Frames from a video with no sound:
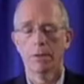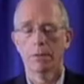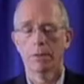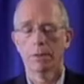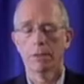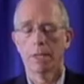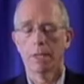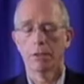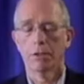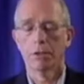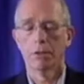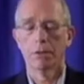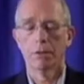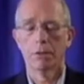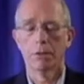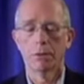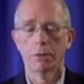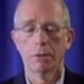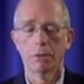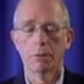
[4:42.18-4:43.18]
your attention
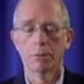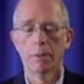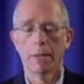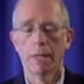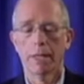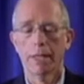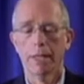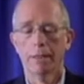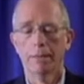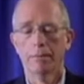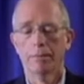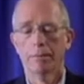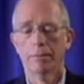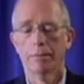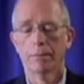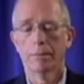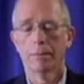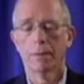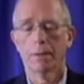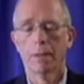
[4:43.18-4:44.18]
to your belly
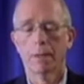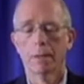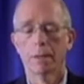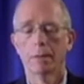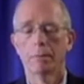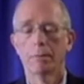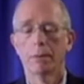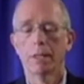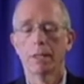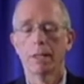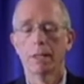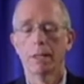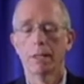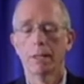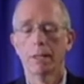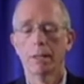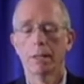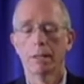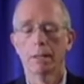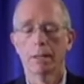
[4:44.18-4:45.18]
and
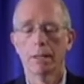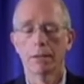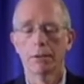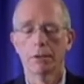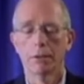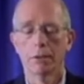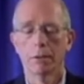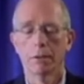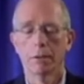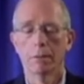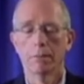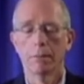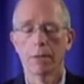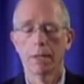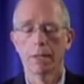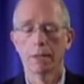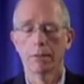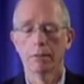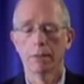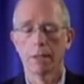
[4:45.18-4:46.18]
completely let your
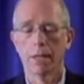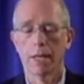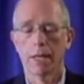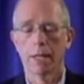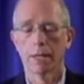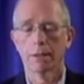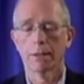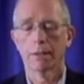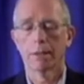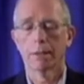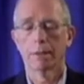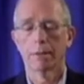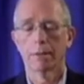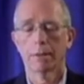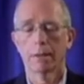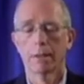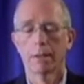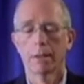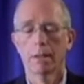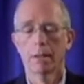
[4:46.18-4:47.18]
belly relax.
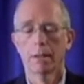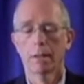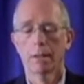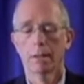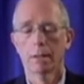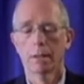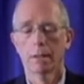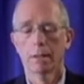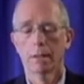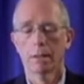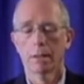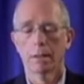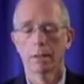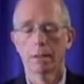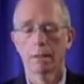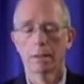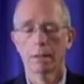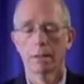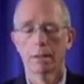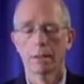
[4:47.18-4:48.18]

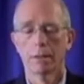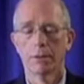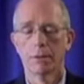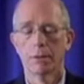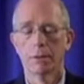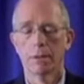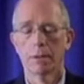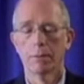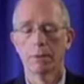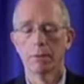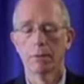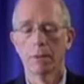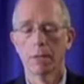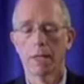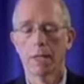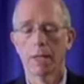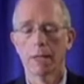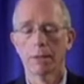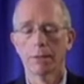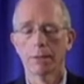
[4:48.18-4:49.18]
Let your tummy
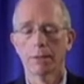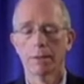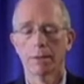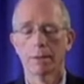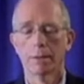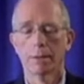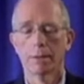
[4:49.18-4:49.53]
relax.